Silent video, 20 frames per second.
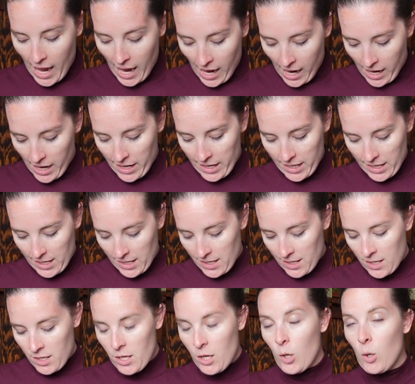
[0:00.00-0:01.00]

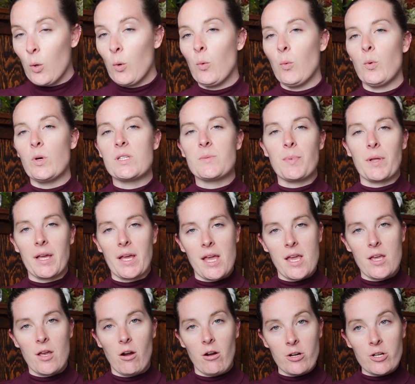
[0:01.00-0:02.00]
I was
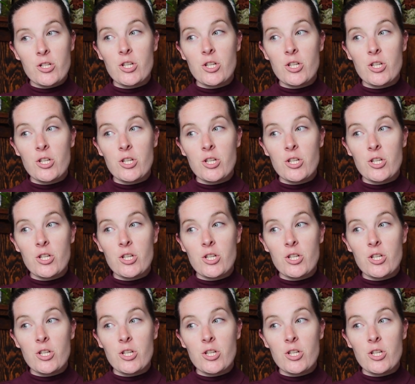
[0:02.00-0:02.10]
playing Yarn